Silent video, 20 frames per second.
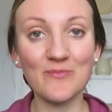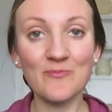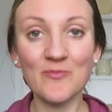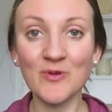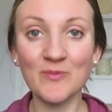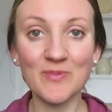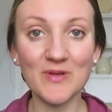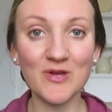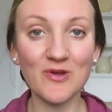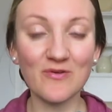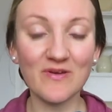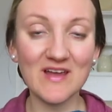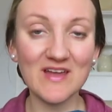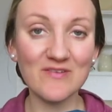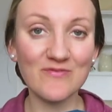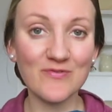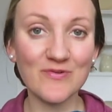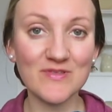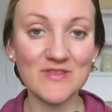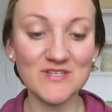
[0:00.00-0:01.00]
would be
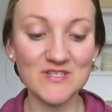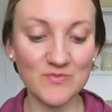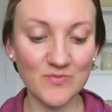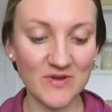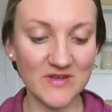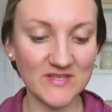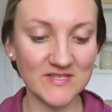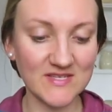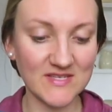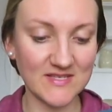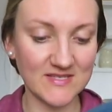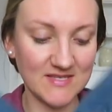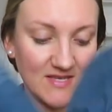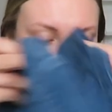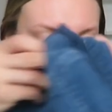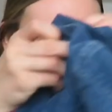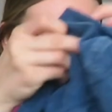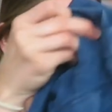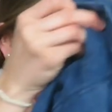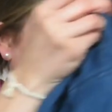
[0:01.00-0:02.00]
great for the spring
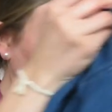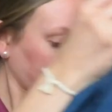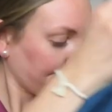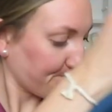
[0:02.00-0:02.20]
season.